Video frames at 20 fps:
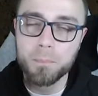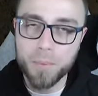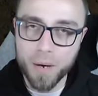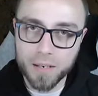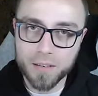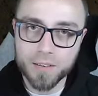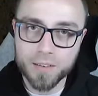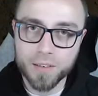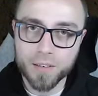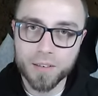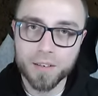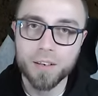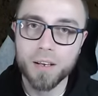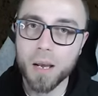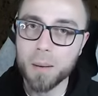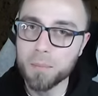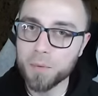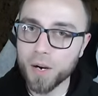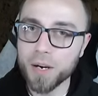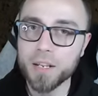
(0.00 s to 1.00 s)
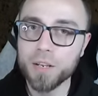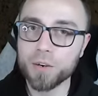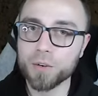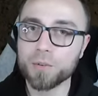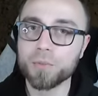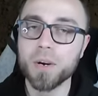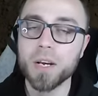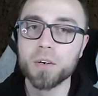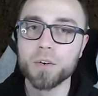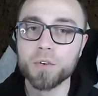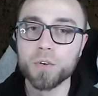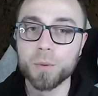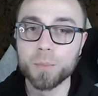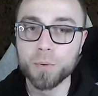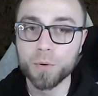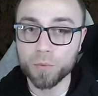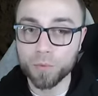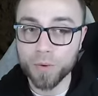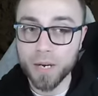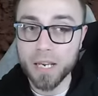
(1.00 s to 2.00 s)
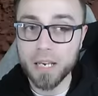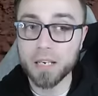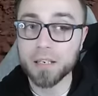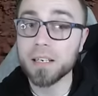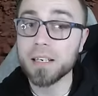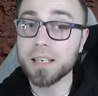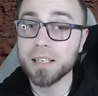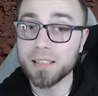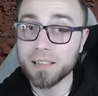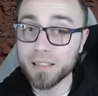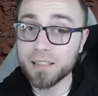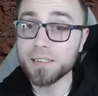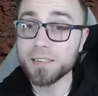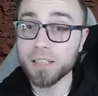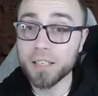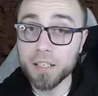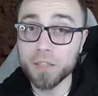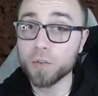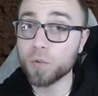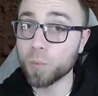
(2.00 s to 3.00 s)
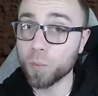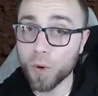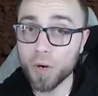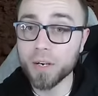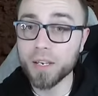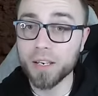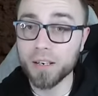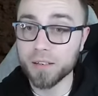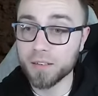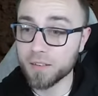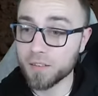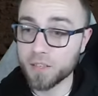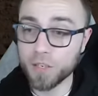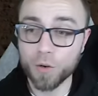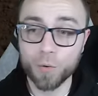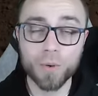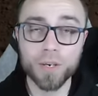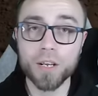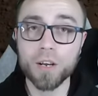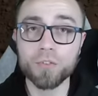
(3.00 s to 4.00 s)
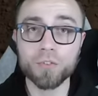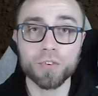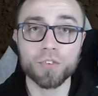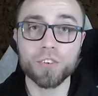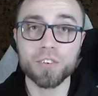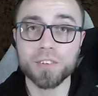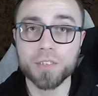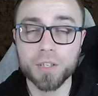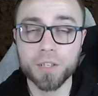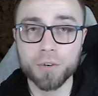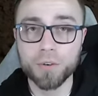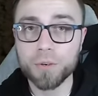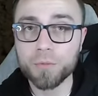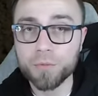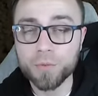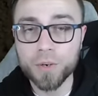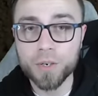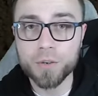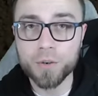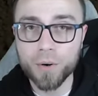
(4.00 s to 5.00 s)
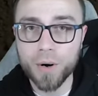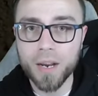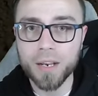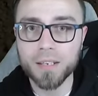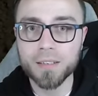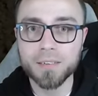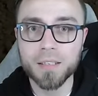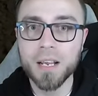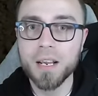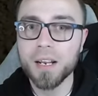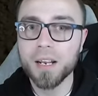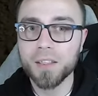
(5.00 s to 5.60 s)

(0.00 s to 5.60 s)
But I'm not here to rain on your parade. This is working. Tier one hundred just cleared in front of your eyes.